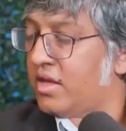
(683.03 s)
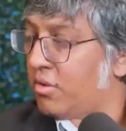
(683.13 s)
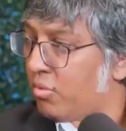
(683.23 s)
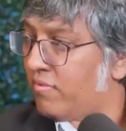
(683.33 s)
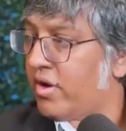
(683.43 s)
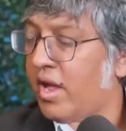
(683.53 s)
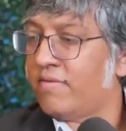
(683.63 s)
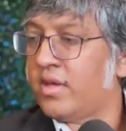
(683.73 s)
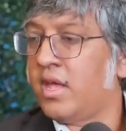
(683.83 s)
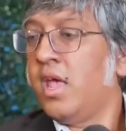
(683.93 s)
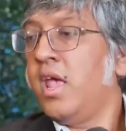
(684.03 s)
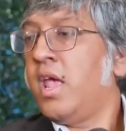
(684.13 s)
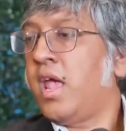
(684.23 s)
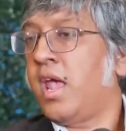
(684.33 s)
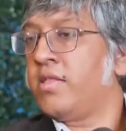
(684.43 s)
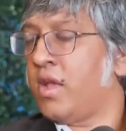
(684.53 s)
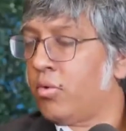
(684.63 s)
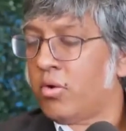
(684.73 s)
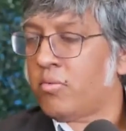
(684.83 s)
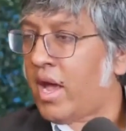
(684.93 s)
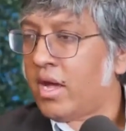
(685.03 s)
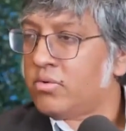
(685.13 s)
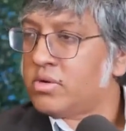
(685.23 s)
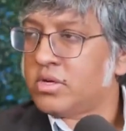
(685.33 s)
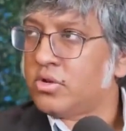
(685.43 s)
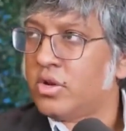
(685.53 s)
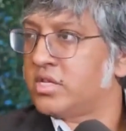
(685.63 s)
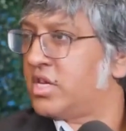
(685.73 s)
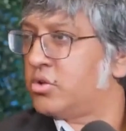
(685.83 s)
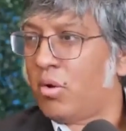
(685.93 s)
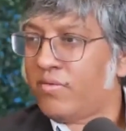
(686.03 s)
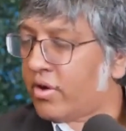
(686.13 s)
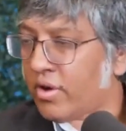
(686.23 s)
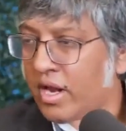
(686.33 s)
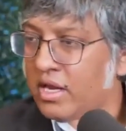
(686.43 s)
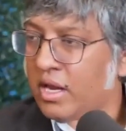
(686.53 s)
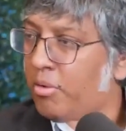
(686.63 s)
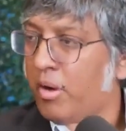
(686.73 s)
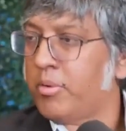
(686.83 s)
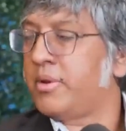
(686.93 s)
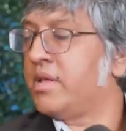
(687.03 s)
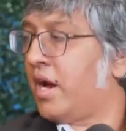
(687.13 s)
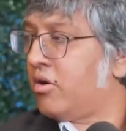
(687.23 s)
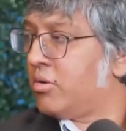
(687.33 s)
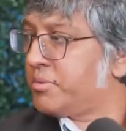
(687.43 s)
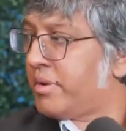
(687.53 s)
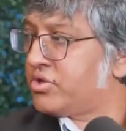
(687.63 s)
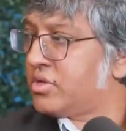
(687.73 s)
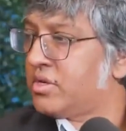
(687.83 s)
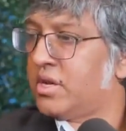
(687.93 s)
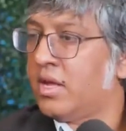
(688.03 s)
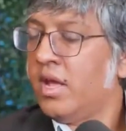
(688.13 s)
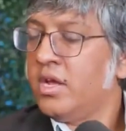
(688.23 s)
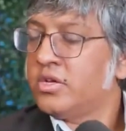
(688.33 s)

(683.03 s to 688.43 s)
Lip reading: and they were very heavy. And they were around until like say 1200 AD, probably. The Arabs mentioned it.